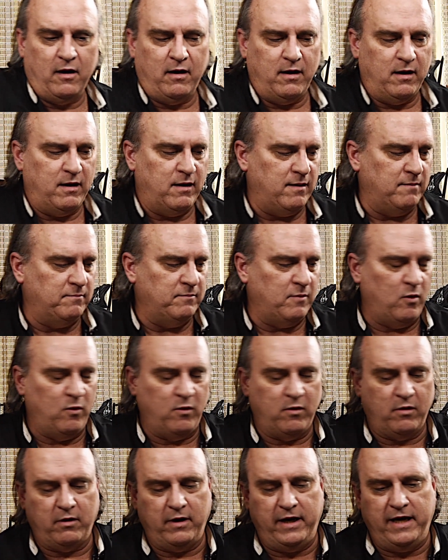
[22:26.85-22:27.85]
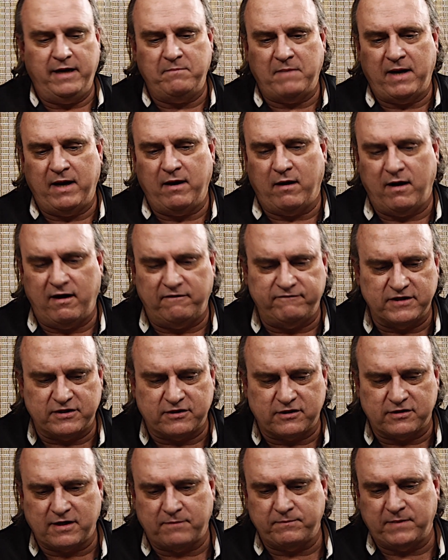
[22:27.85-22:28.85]
or in my
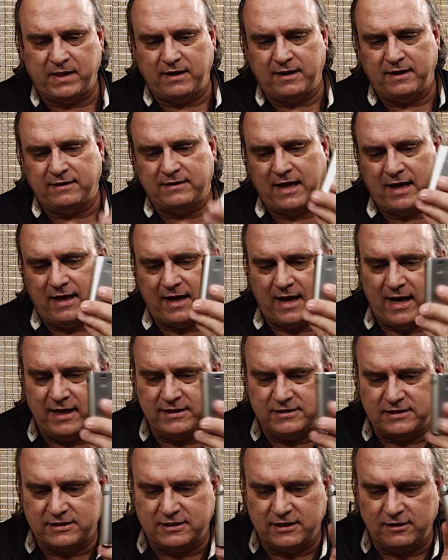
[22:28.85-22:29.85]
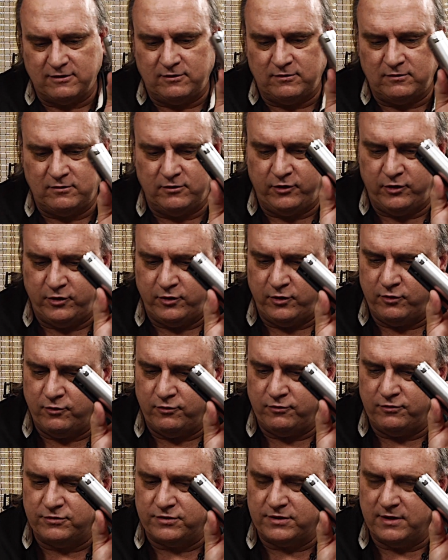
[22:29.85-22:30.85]
office or something like that, I still
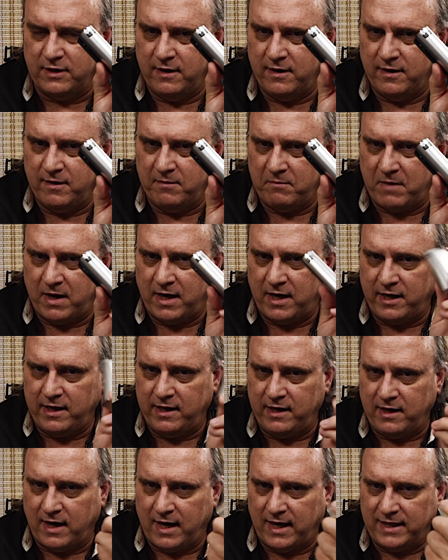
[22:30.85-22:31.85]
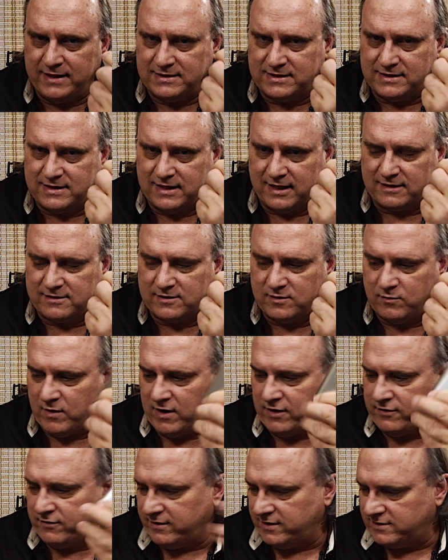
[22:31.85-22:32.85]
use my iSticks,
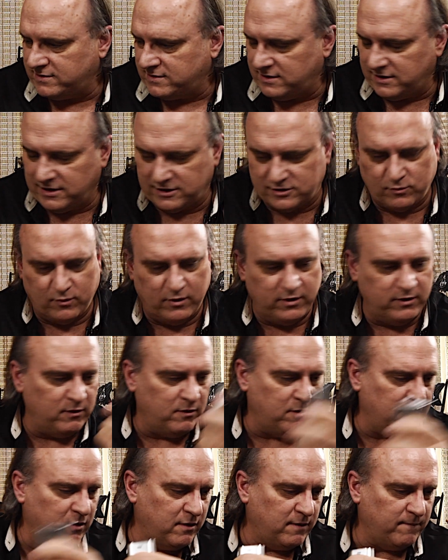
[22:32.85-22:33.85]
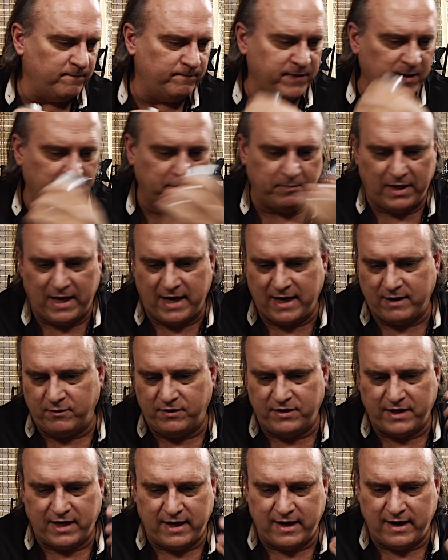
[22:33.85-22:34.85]
whether it's this one or the black
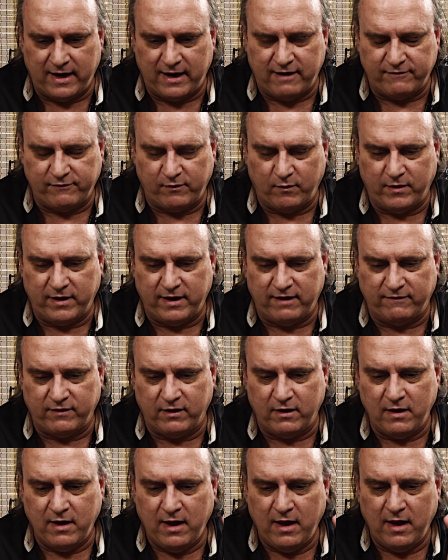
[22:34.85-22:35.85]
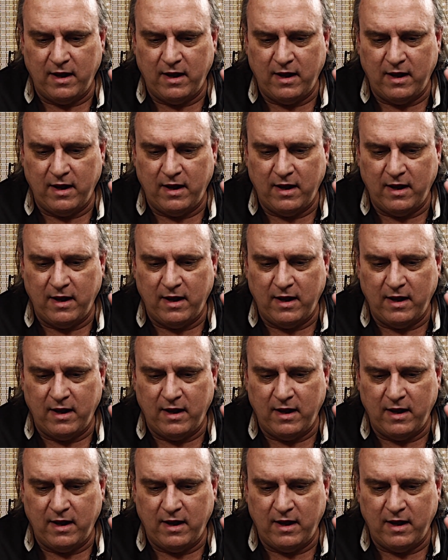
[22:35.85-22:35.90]
one that I have or whatever.